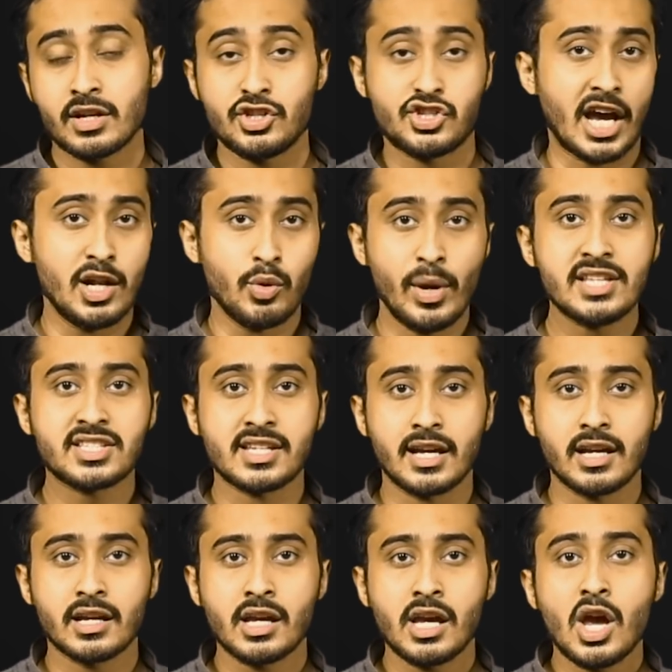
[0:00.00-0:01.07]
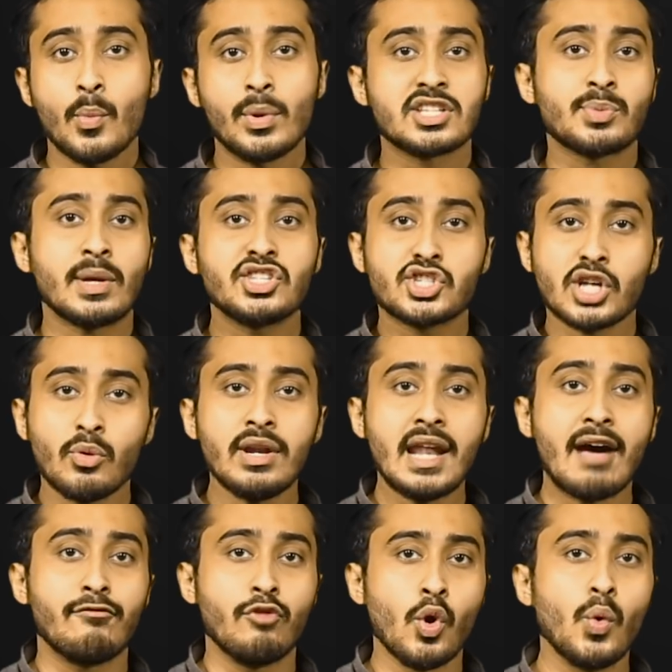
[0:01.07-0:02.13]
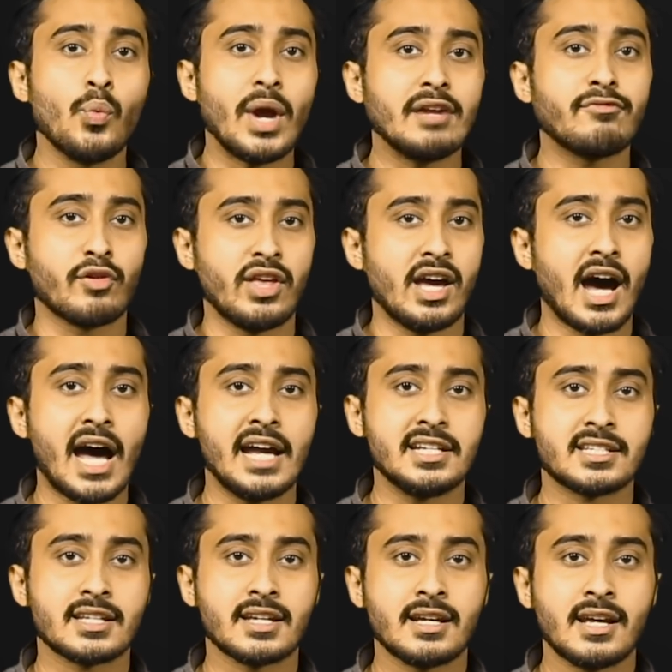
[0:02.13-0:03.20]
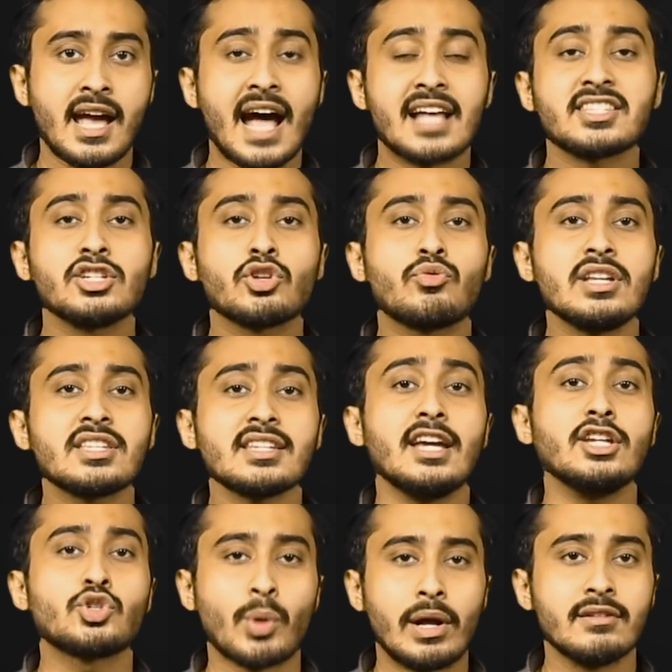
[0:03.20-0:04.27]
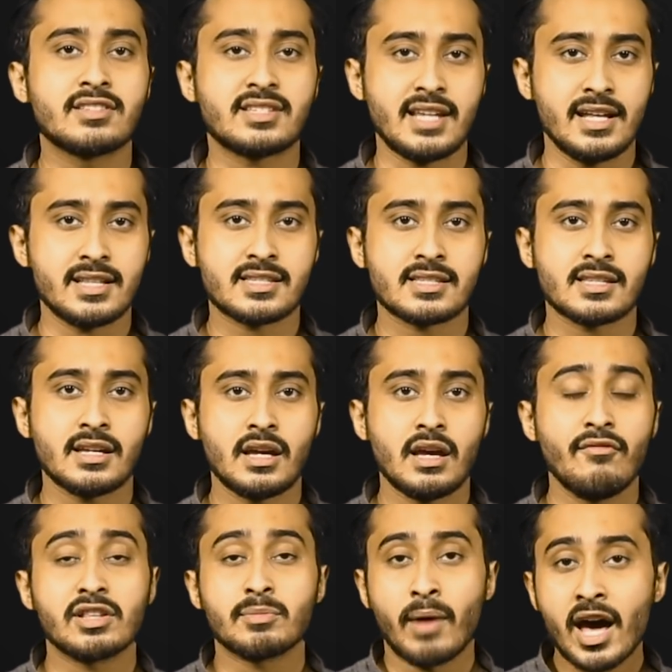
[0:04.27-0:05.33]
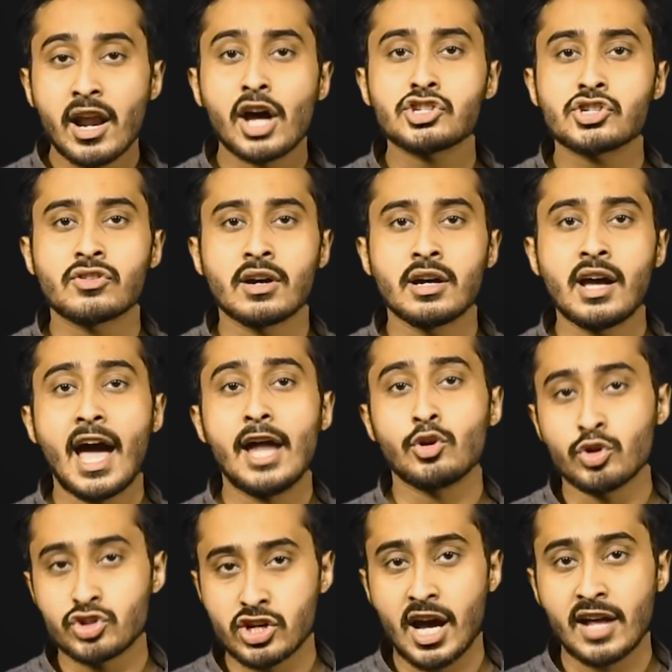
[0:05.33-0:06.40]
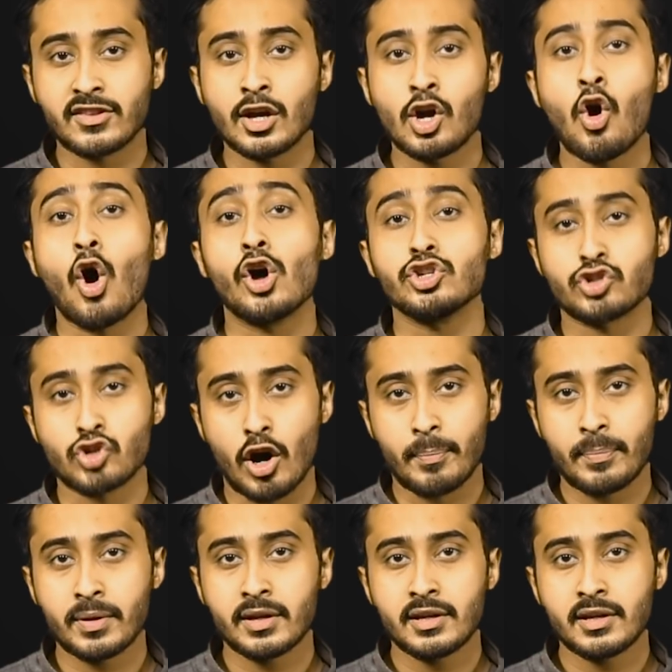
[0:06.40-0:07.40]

Child wasting, which is when children have low weight for their height, has increased in 12 states, with Maharashtra and Gujarat on top.